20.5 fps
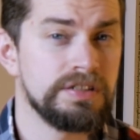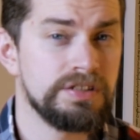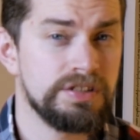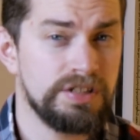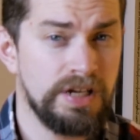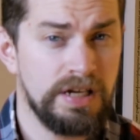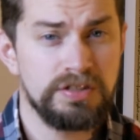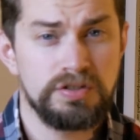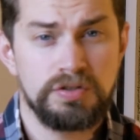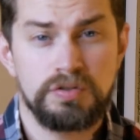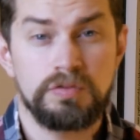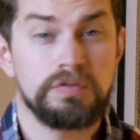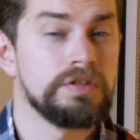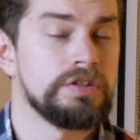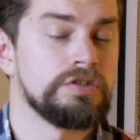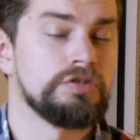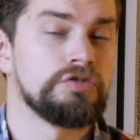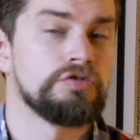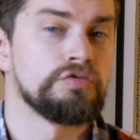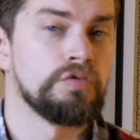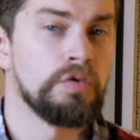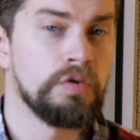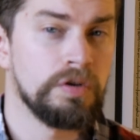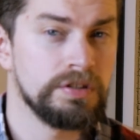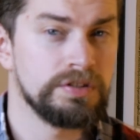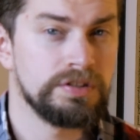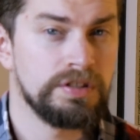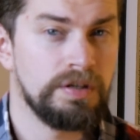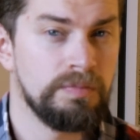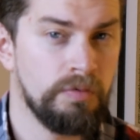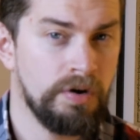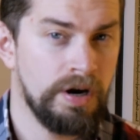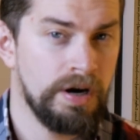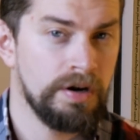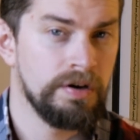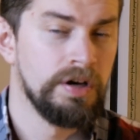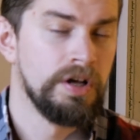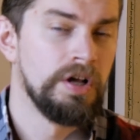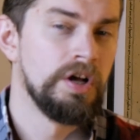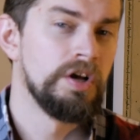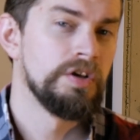chest or a drawer
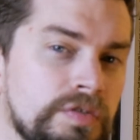somewhere,